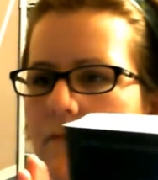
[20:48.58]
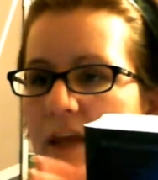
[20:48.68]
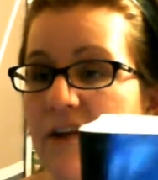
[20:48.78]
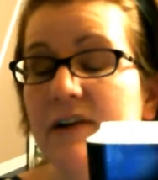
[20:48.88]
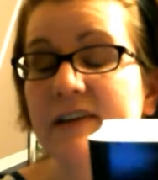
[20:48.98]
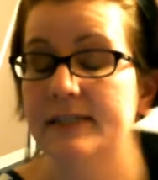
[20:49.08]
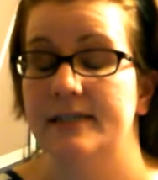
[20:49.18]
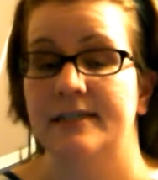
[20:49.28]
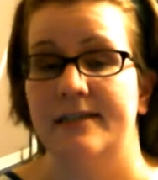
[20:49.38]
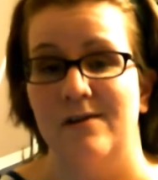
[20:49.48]
Like, for
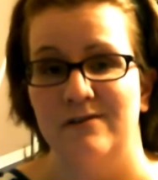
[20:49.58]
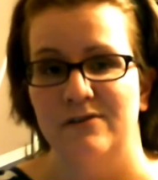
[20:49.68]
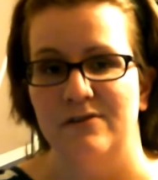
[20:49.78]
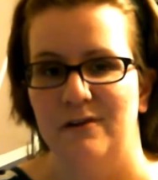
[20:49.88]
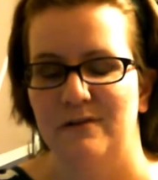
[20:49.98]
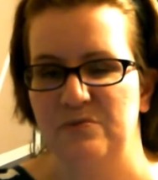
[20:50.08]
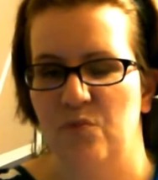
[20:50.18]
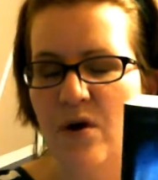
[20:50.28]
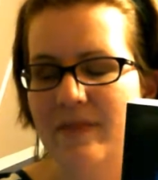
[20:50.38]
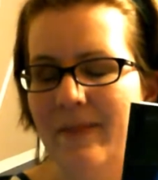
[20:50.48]
instance, there was
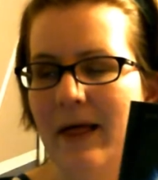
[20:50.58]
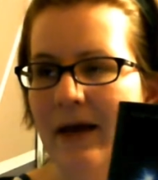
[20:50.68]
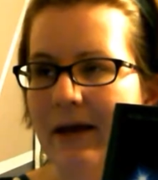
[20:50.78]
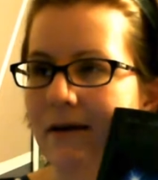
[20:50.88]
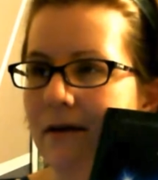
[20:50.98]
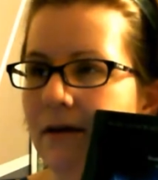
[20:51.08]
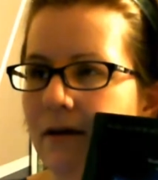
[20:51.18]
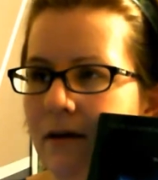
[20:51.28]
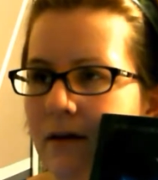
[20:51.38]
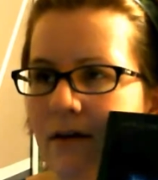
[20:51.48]
one line,
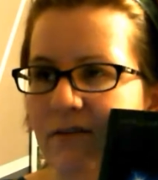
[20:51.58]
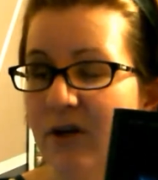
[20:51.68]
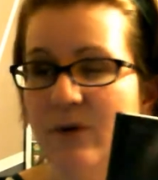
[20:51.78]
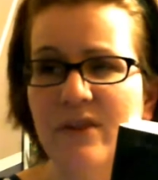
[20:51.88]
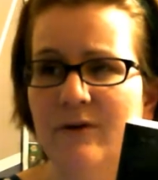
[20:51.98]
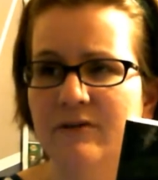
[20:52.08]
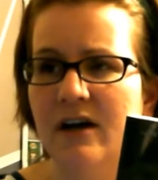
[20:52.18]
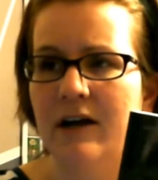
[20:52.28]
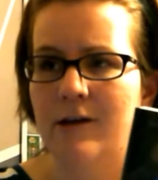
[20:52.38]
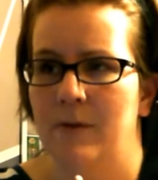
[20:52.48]
I forget what they were
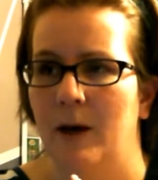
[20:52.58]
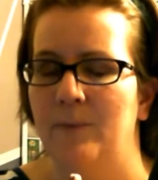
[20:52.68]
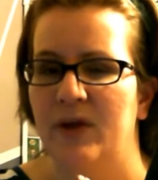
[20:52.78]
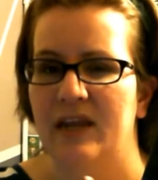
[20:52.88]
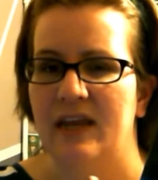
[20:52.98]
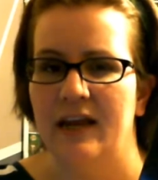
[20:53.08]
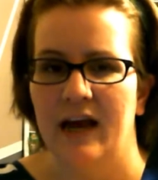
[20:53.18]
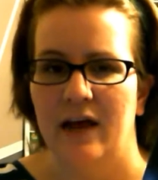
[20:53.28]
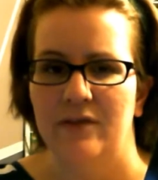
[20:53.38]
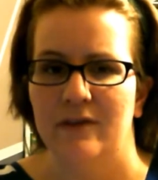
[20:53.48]
talking about, but he
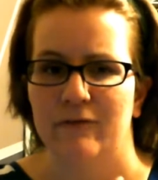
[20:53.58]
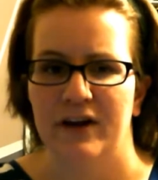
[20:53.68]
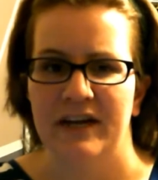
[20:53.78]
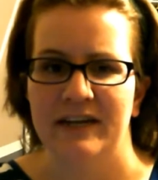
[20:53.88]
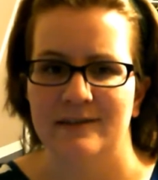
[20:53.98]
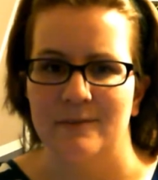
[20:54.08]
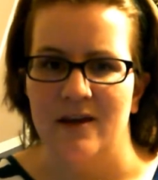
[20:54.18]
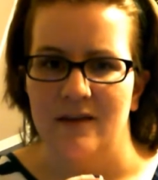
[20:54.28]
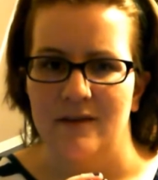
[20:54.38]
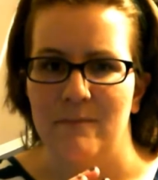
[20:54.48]
had the phrase,
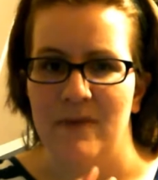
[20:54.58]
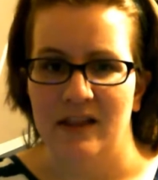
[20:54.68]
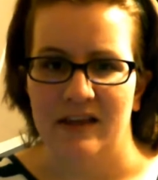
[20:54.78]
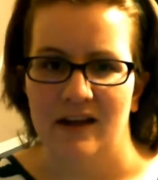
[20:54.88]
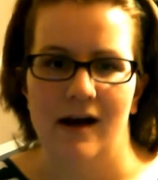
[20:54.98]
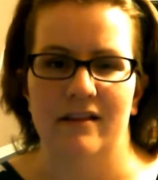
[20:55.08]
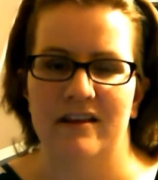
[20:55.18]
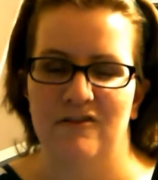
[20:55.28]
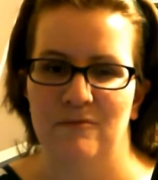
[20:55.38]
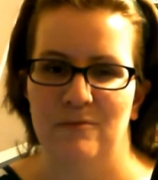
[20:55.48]
the
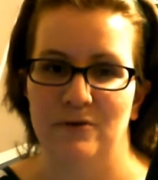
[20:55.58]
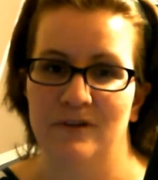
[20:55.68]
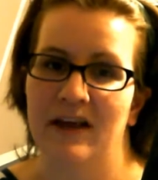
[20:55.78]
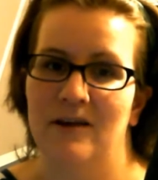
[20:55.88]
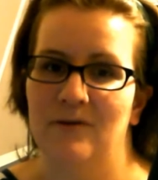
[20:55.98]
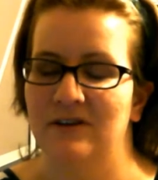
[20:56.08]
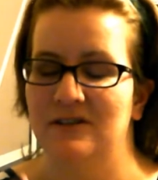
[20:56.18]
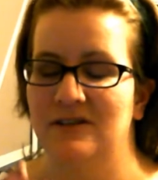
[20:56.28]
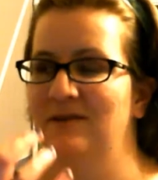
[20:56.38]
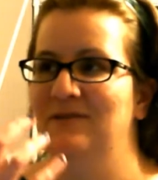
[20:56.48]
melancholy of moonlight,
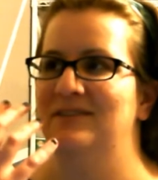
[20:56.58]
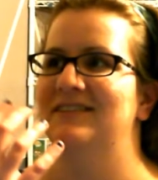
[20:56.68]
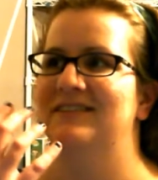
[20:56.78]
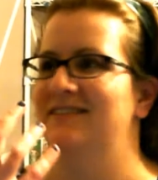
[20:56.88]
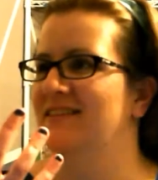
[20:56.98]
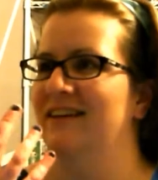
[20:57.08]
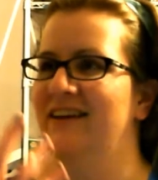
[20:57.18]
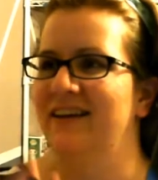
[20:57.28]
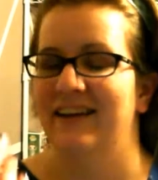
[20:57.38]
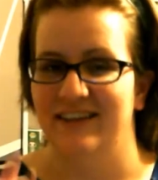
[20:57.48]
which was
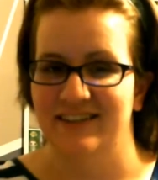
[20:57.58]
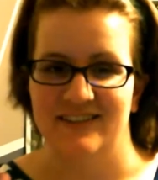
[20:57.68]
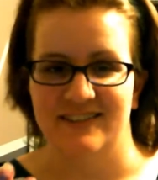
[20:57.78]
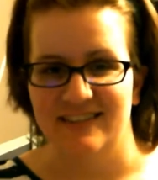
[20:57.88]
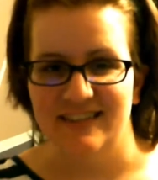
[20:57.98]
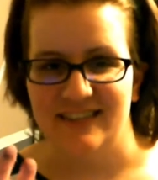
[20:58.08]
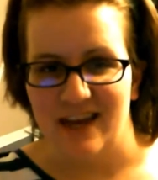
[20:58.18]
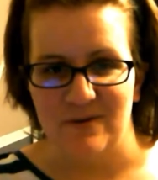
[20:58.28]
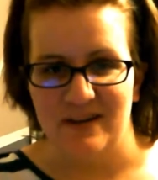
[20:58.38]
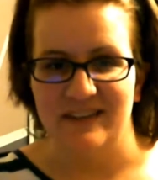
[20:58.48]
just
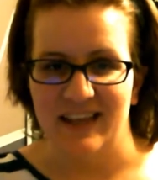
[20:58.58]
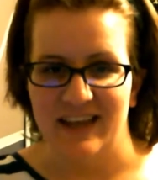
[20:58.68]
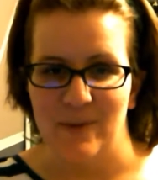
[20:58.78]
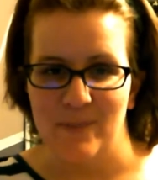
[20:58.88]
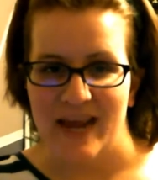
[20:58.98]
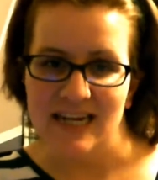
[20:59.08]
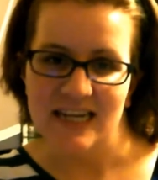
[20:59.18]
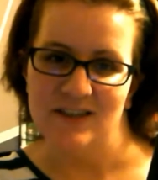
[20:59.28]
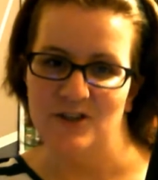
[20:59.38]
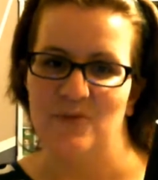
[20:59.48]
sounded like a
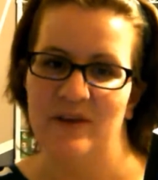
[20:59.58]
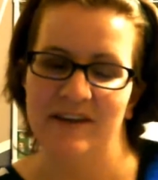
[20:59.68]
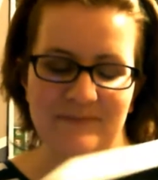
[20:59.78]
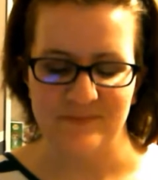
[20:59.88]
painting to me.